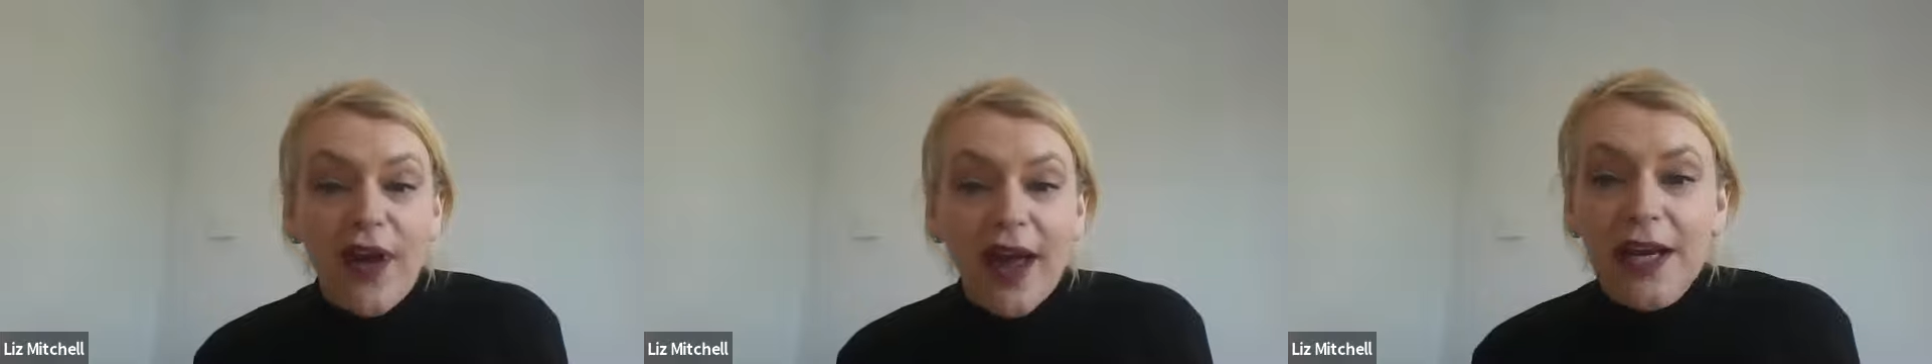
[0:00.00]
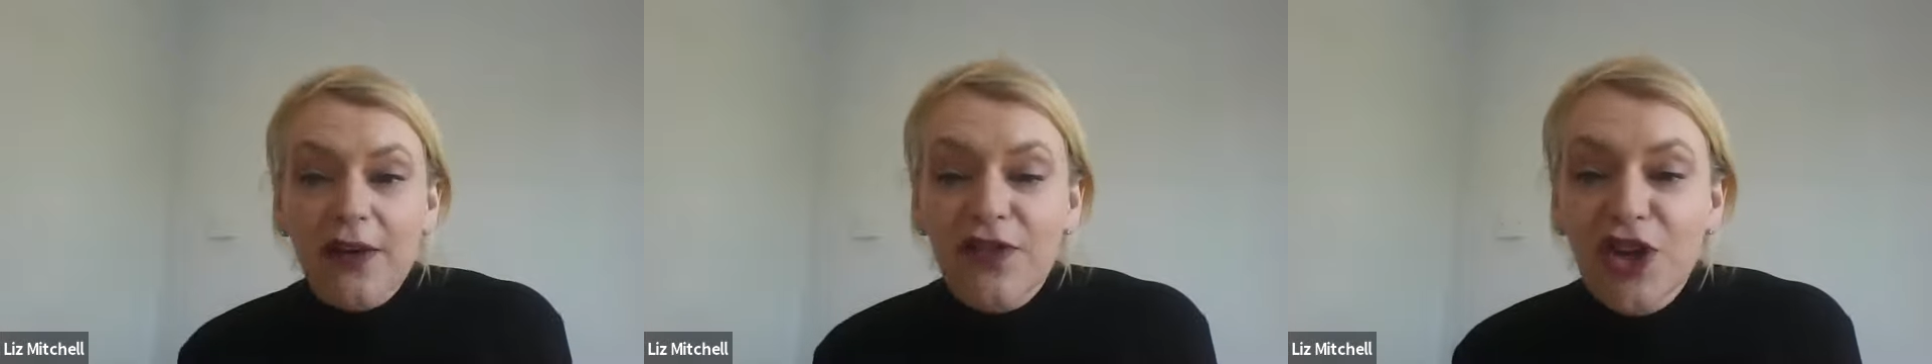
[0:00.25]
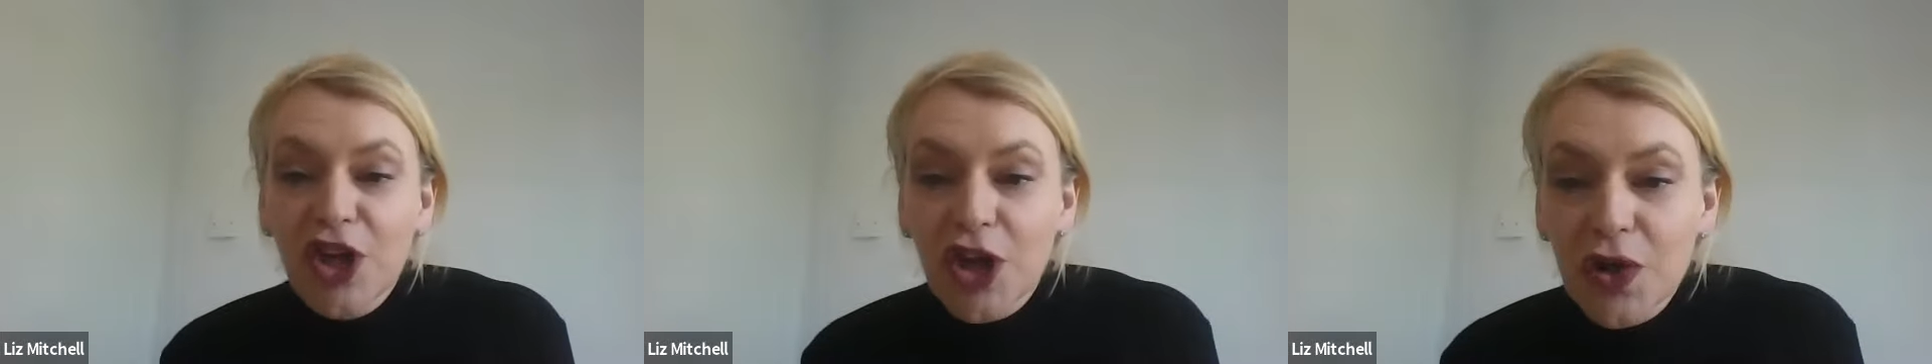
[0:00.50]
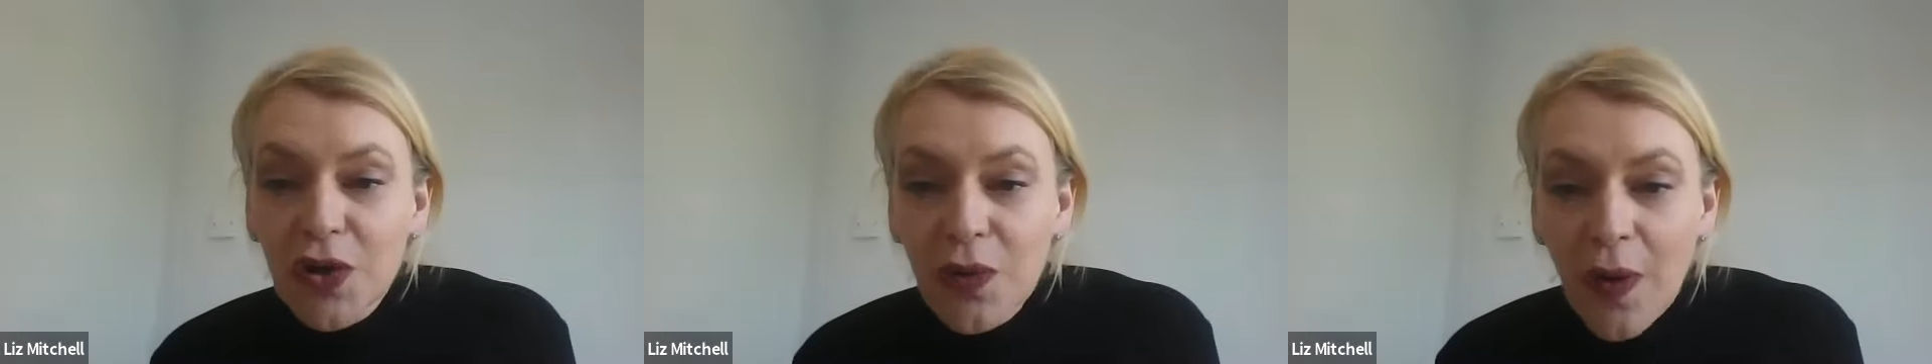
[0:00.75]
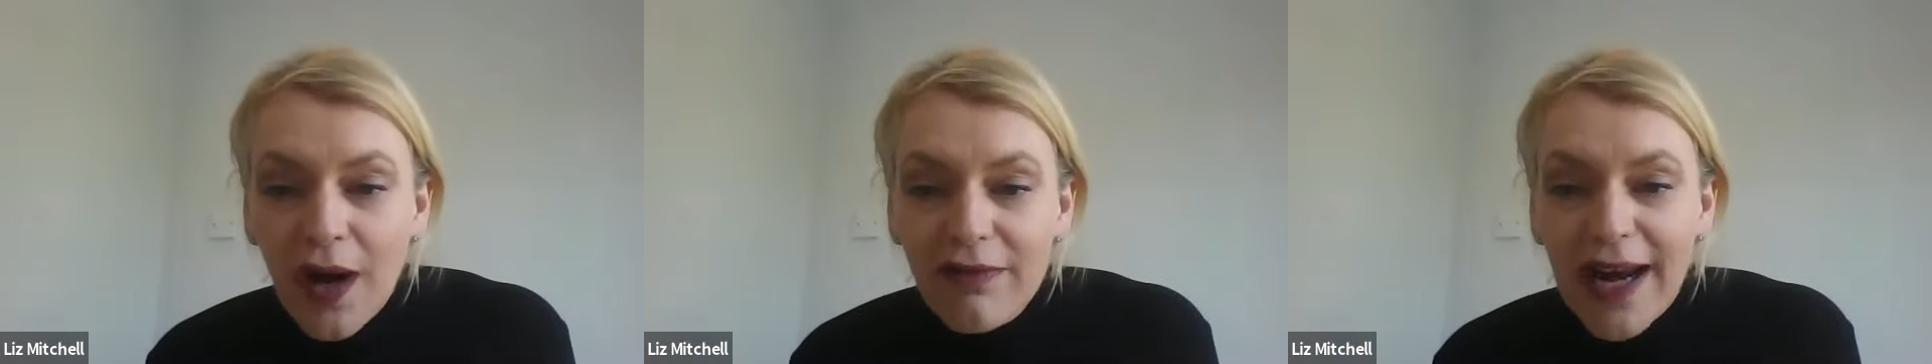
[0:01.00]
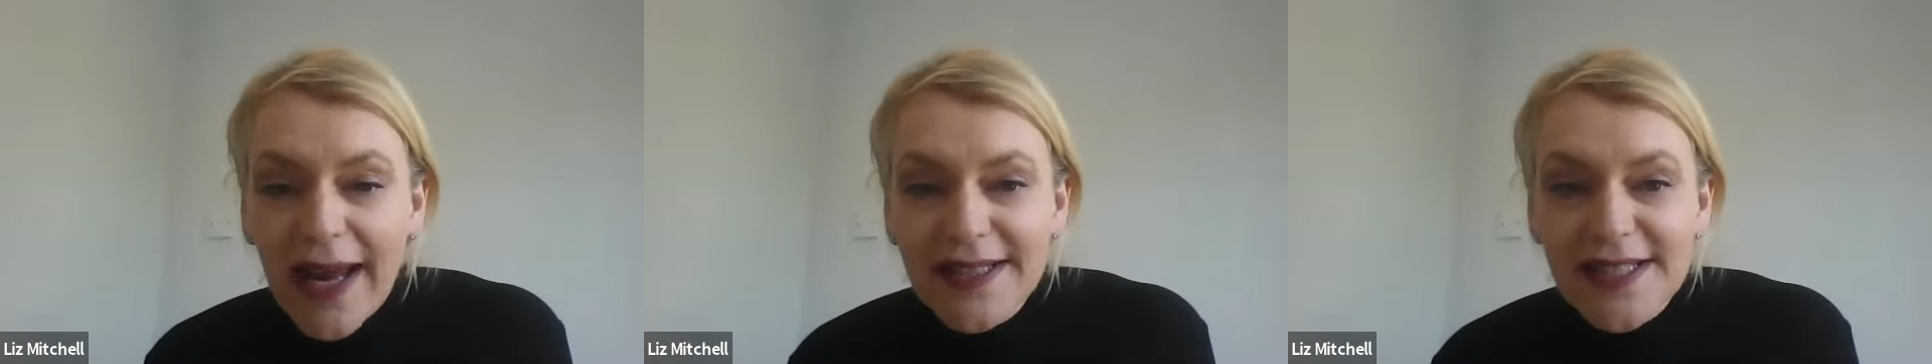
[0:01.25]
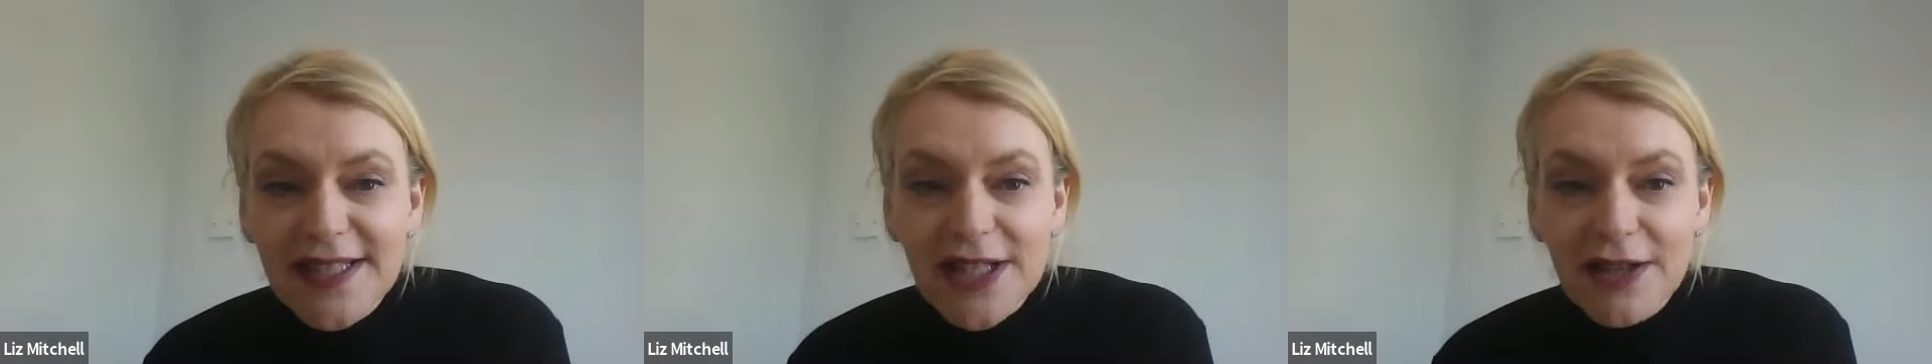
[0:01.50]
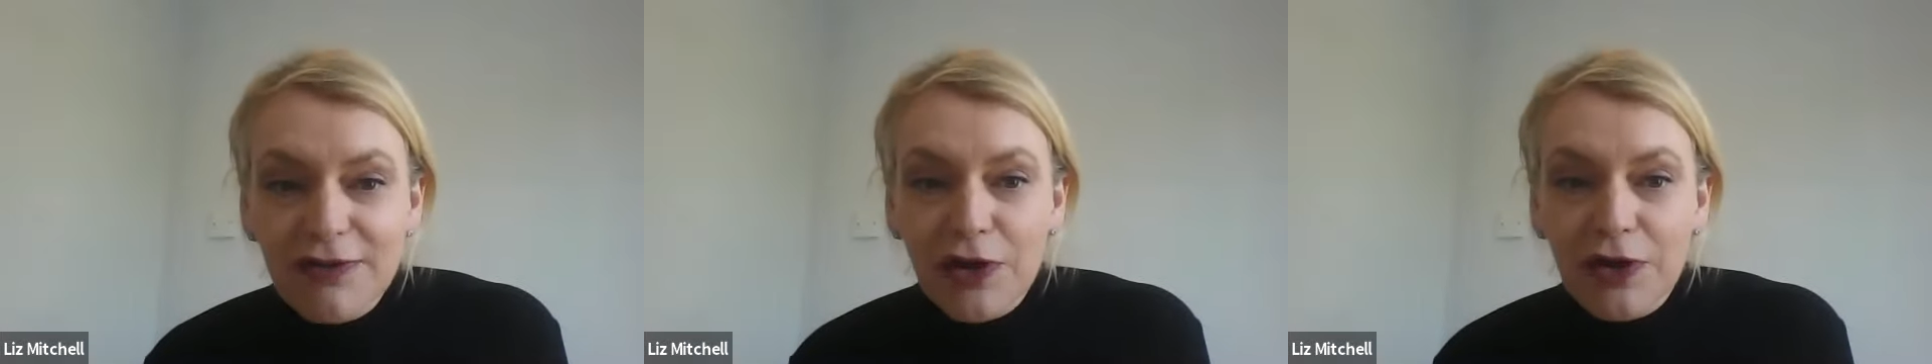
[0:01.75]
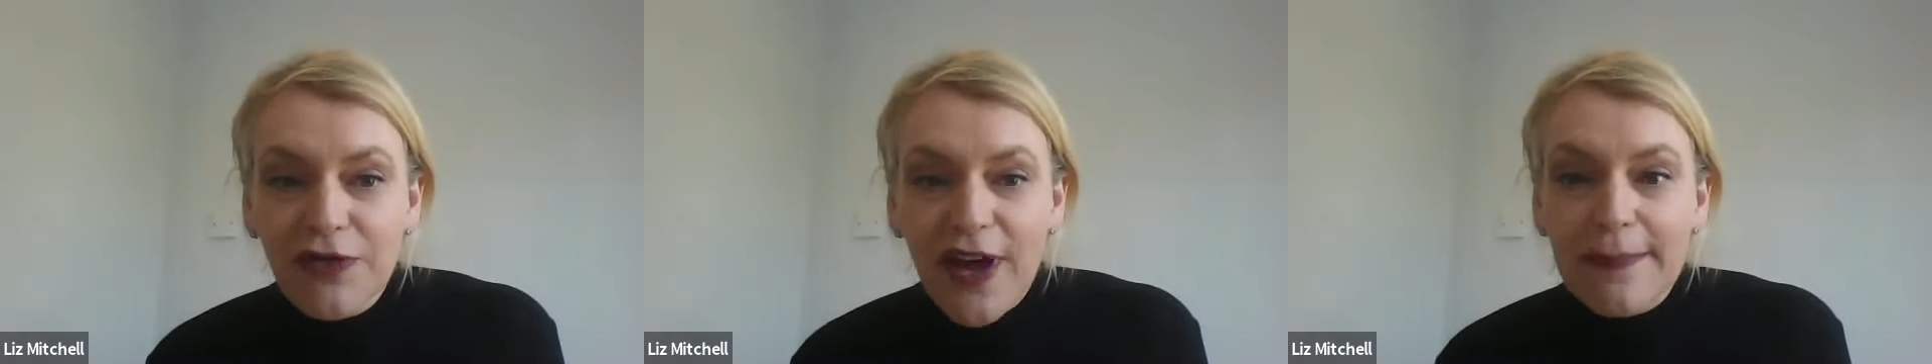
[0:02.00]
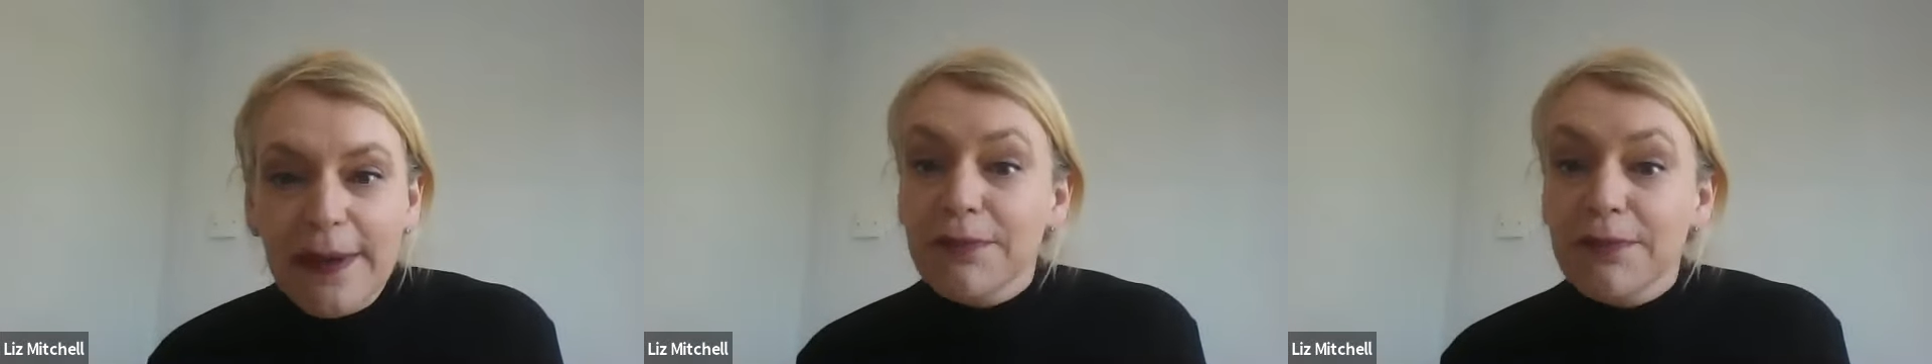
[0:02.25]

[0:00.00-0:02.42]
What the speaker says: any of you are related to the royal family.